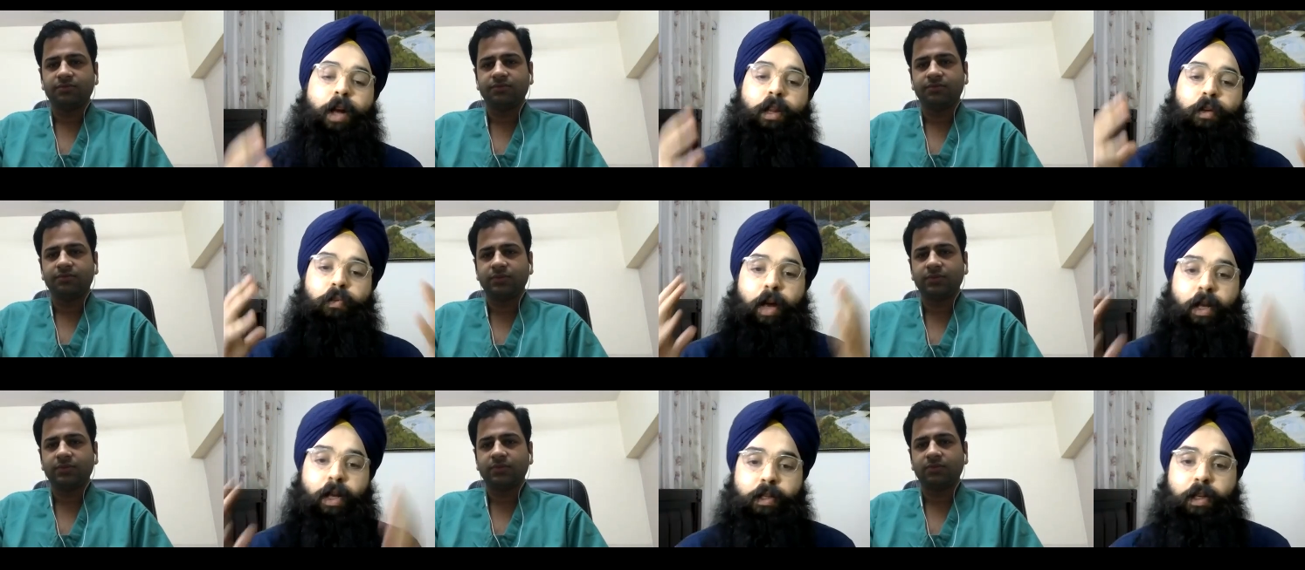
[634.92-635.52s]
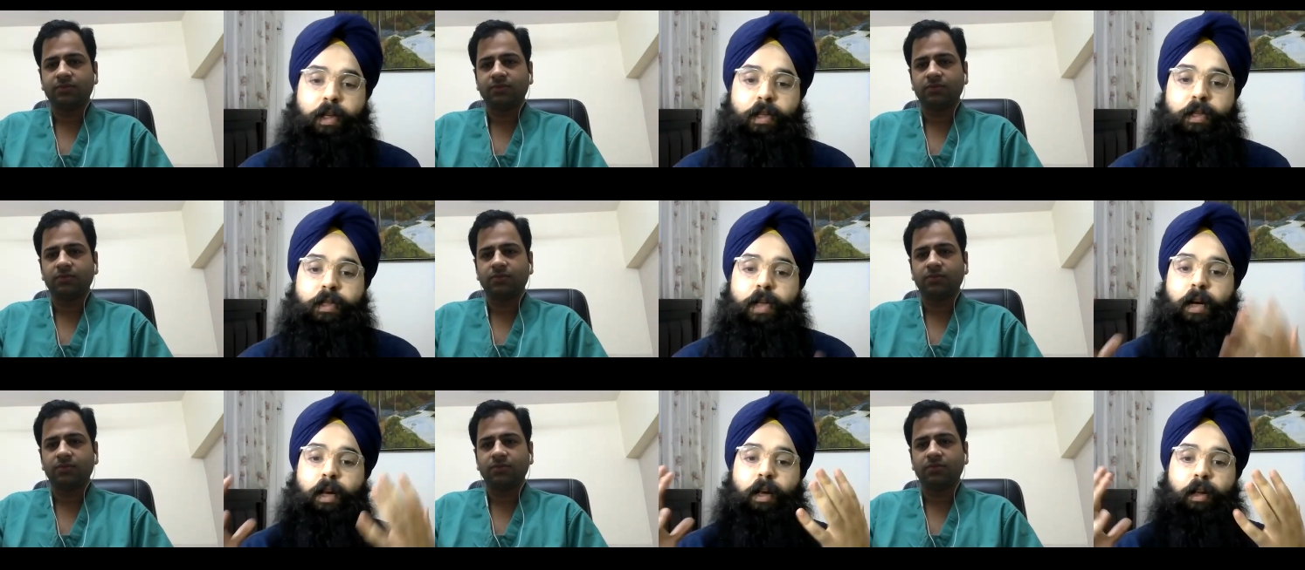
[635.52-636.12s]
Speaker 1: at the vaccines
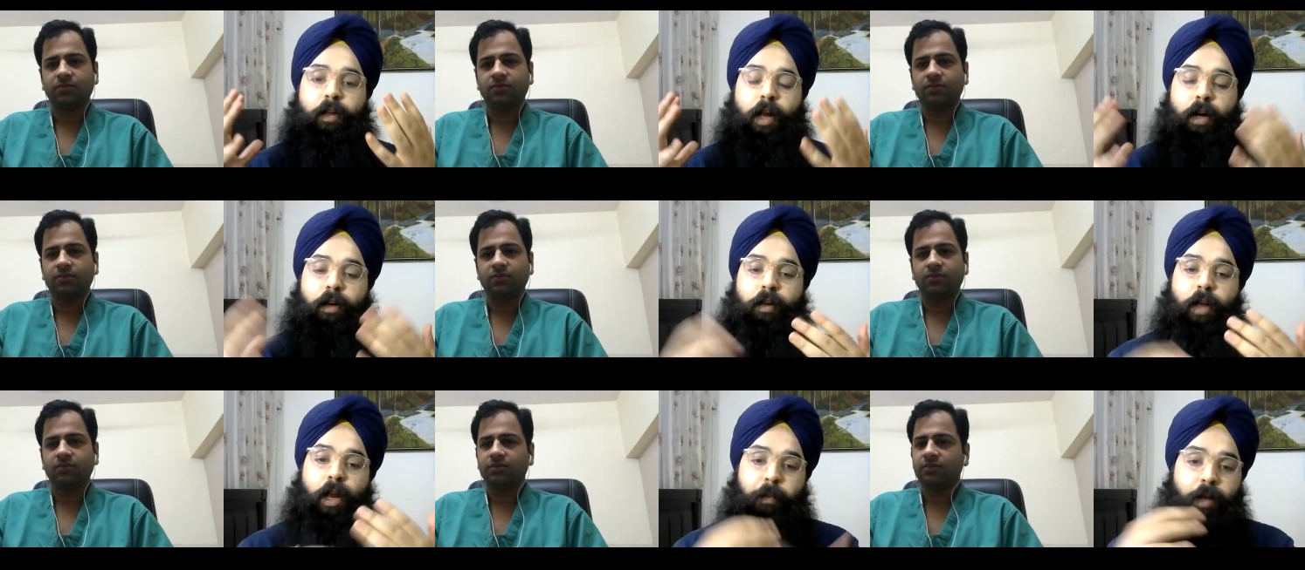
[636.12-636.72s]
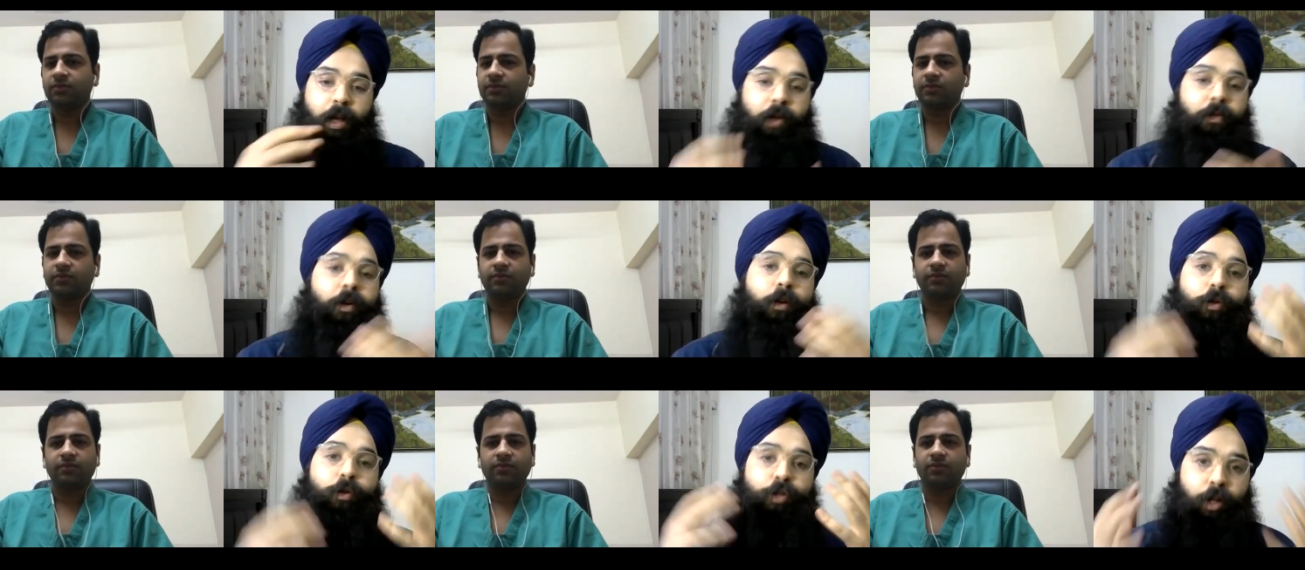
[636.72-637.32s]
that, that can be given
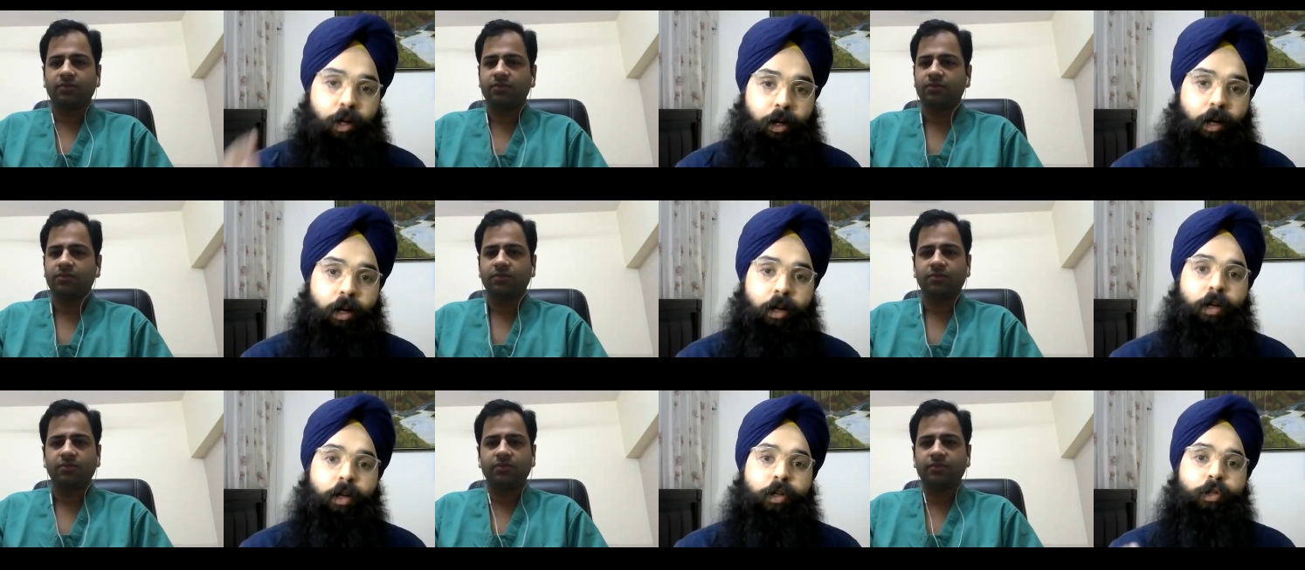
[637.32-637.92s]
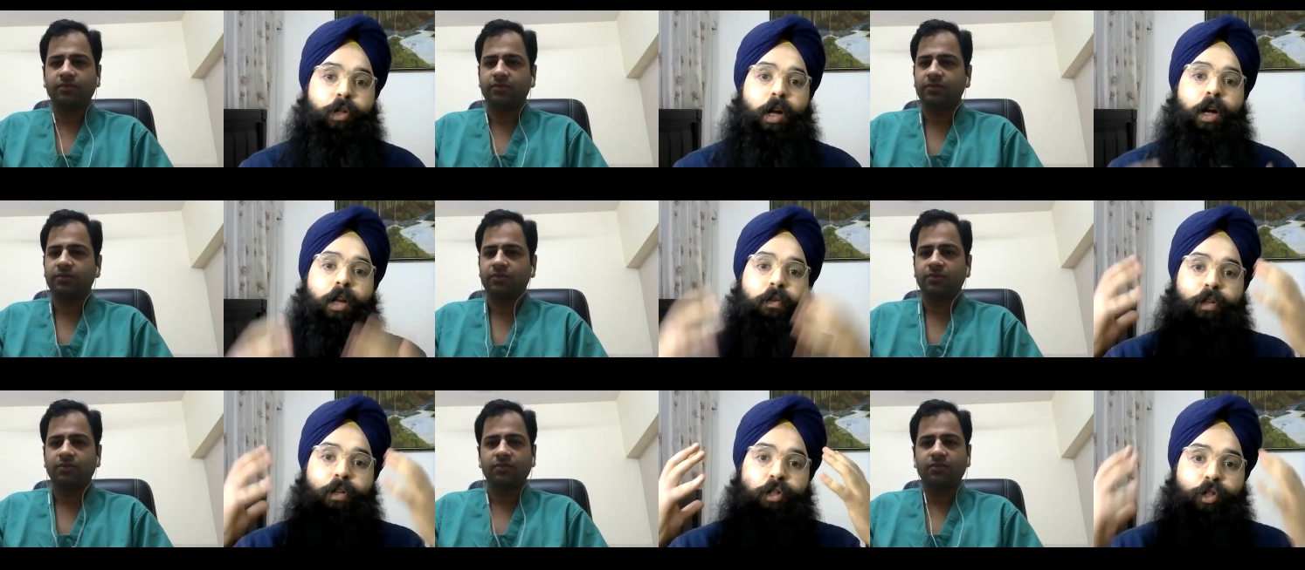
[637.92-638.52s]
to children so that
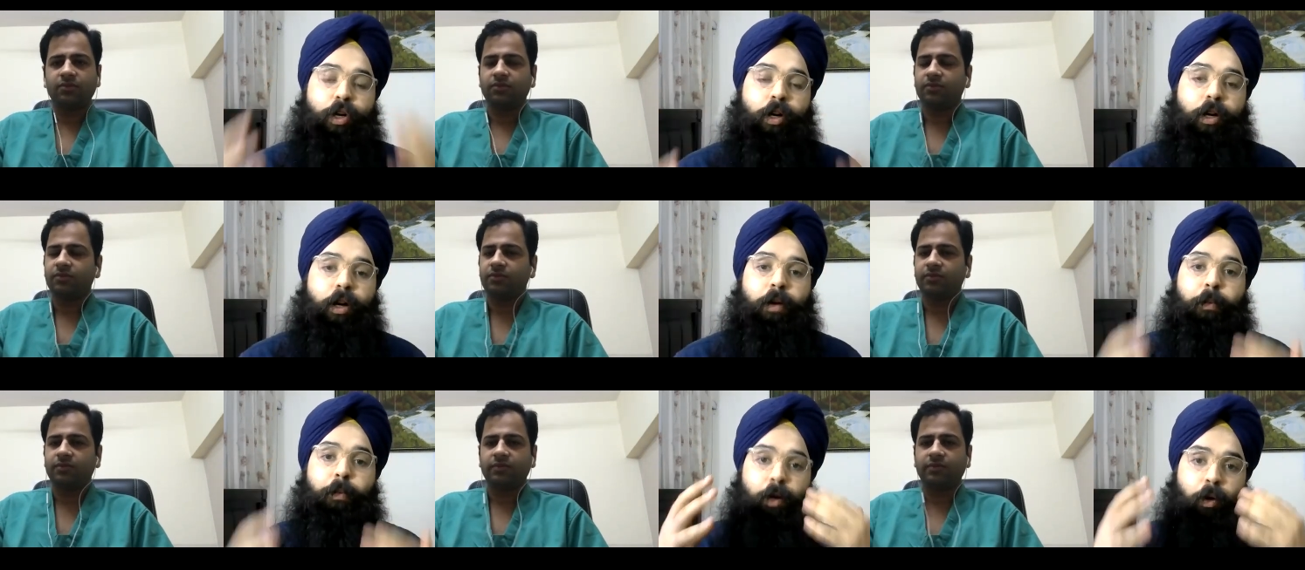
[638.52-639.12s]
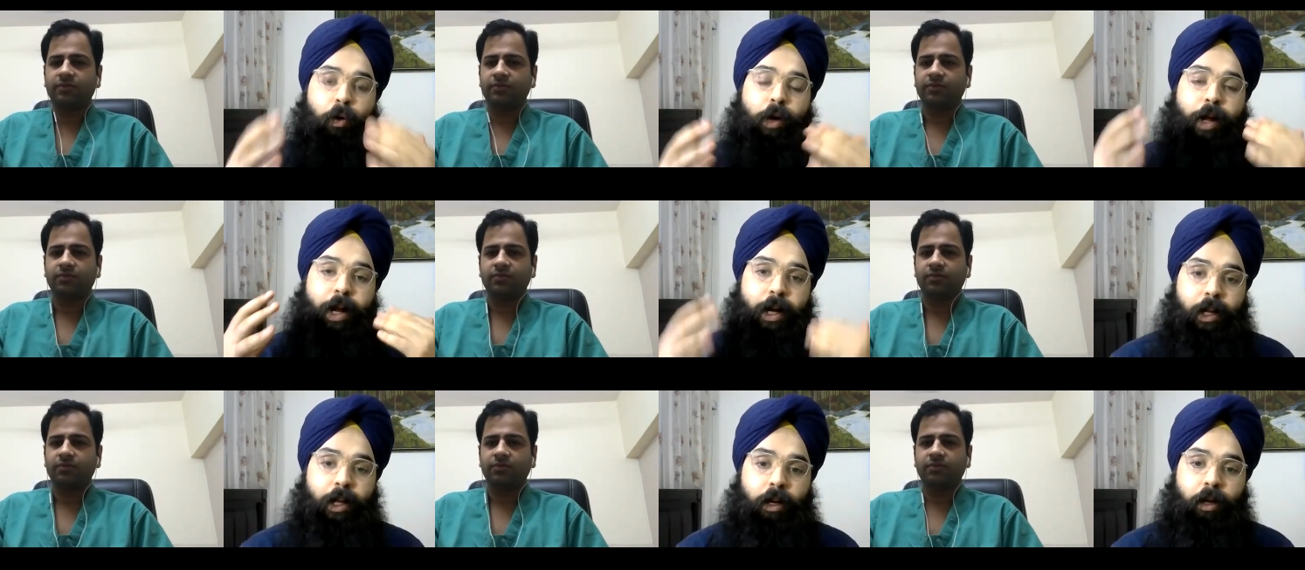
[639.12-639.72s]
even children below
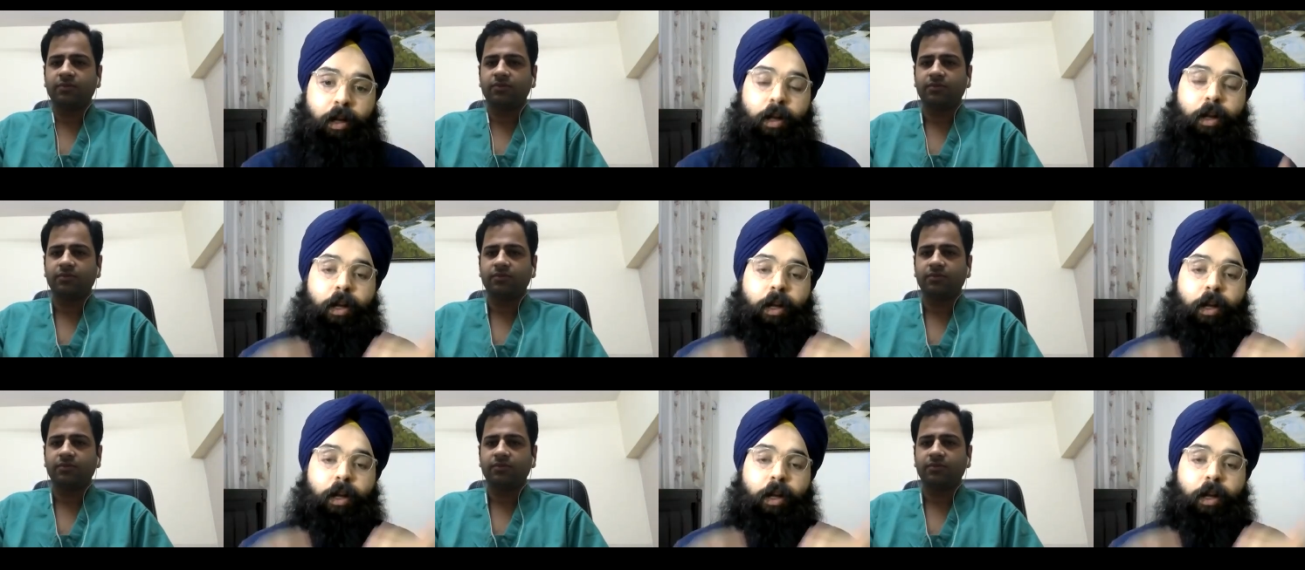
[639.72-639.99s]
18